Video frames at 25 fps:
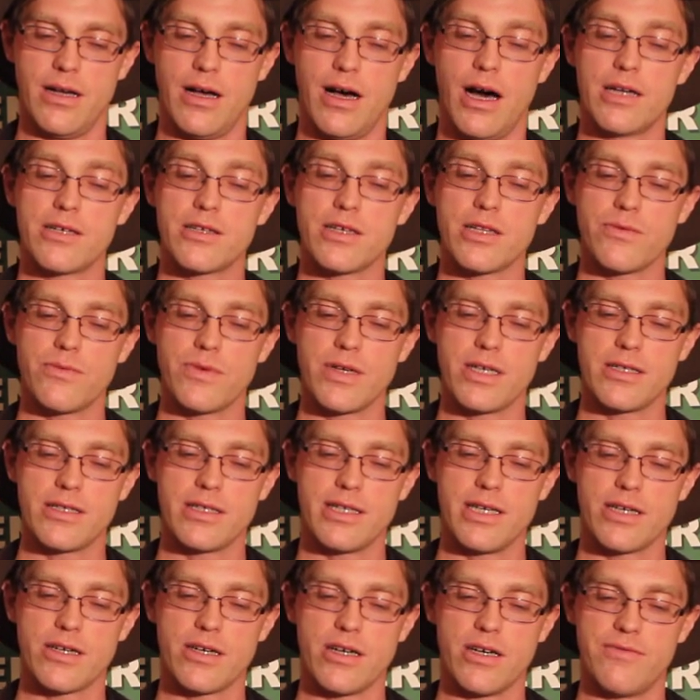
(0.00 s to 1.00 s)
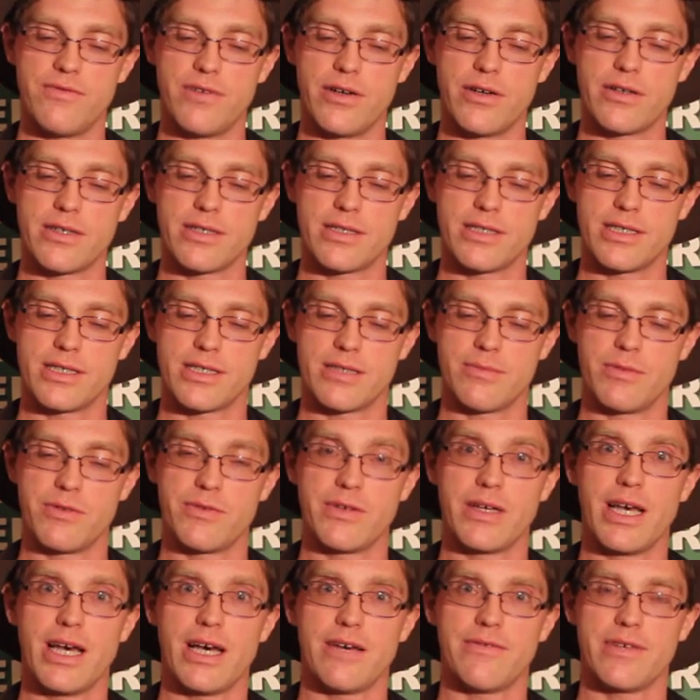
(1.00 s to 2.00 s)
Under the winner-take-all voting system that
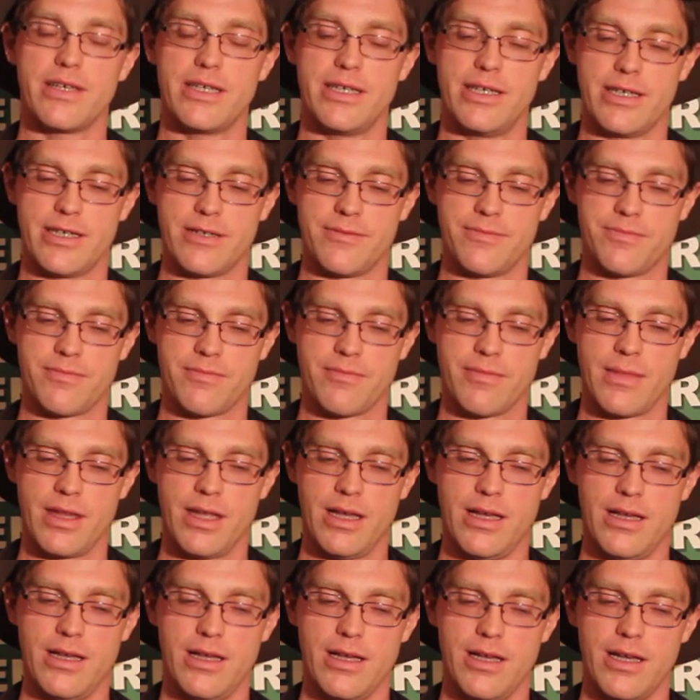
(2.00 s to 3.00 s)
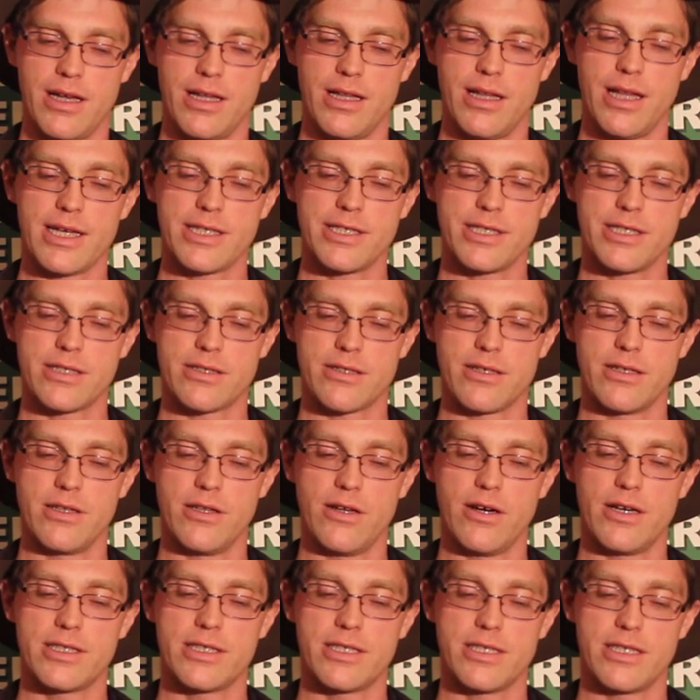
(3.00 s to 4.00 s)
we have here, elections are
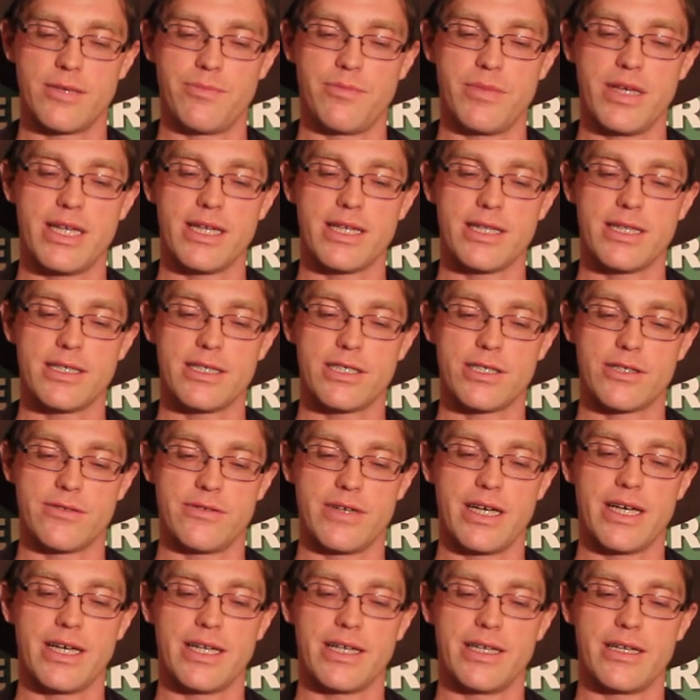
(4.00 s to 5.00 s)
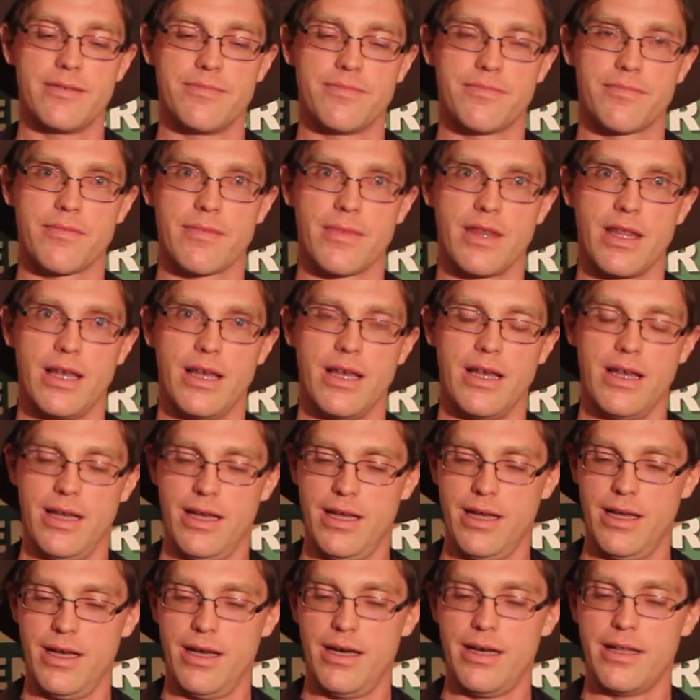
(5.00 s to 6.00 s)
largely a meaningless charade.
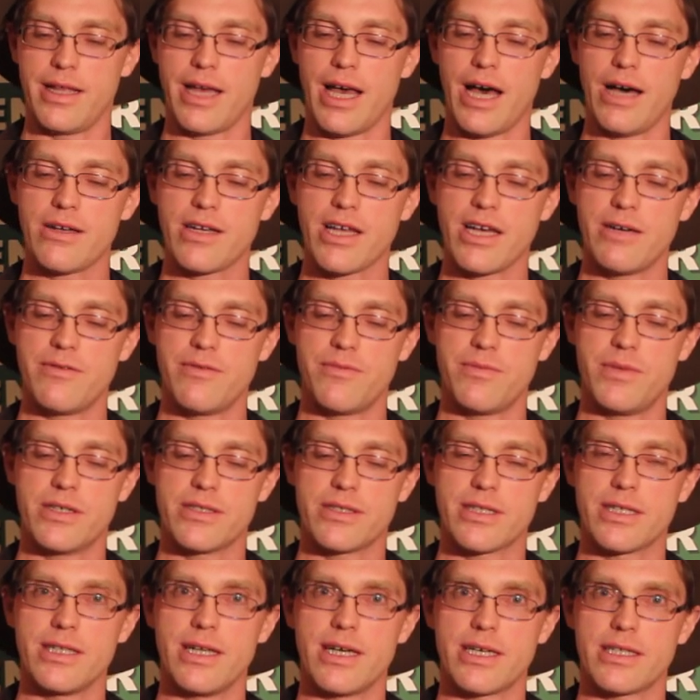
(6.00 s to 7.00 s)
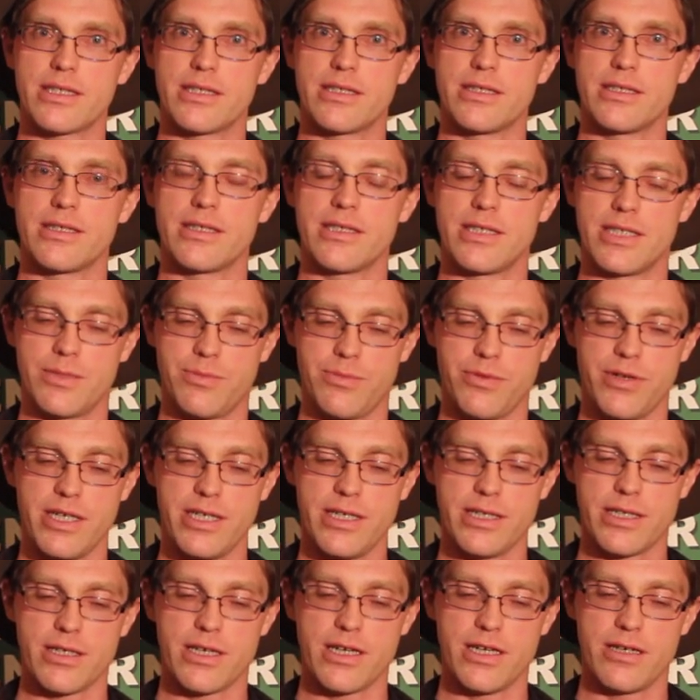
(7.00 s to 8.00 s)
The outcome of most elections is
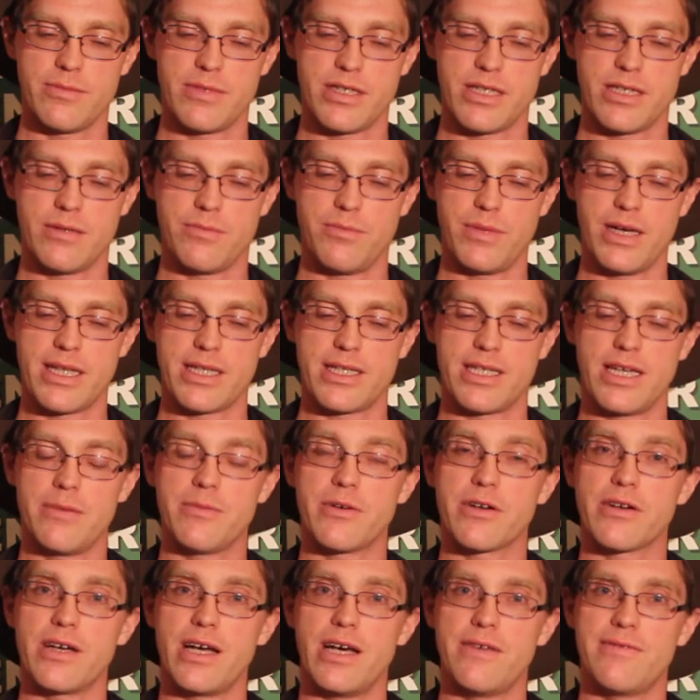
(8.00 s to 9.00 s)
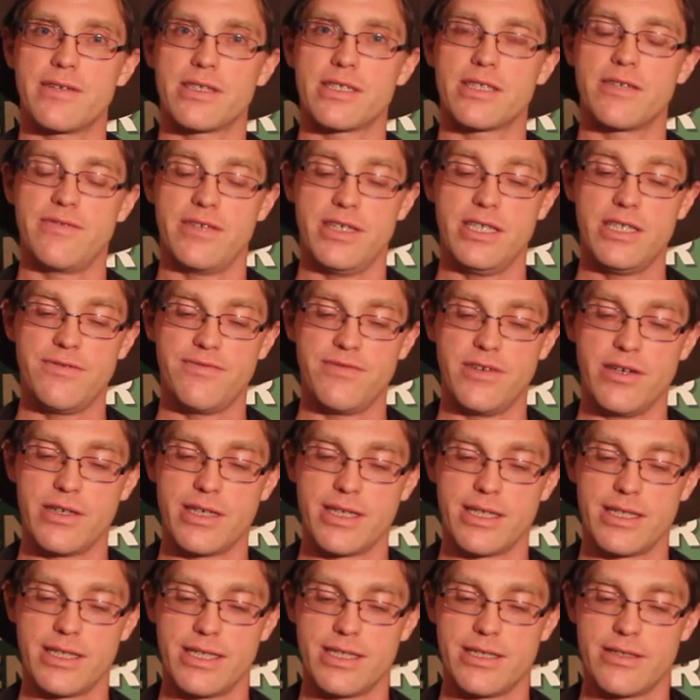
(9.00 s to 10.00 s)
predetermined by the demographics of each
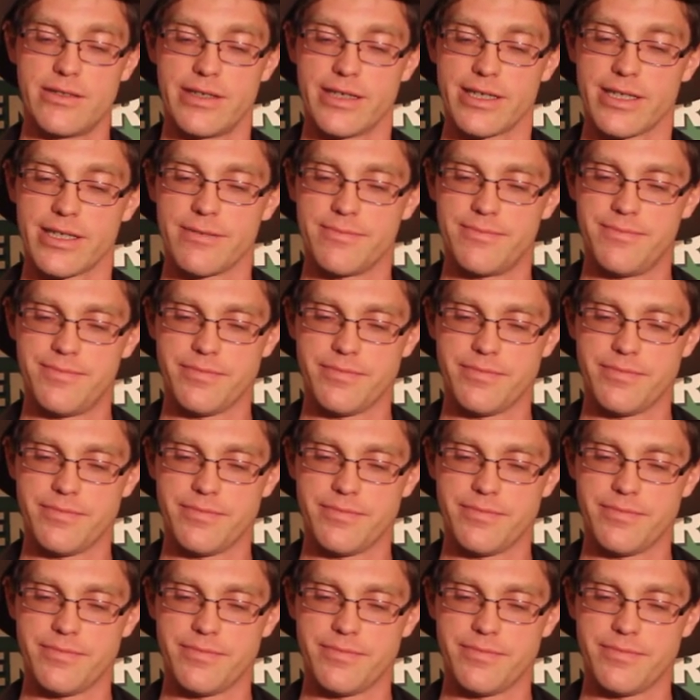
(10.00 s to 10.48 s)
voting district.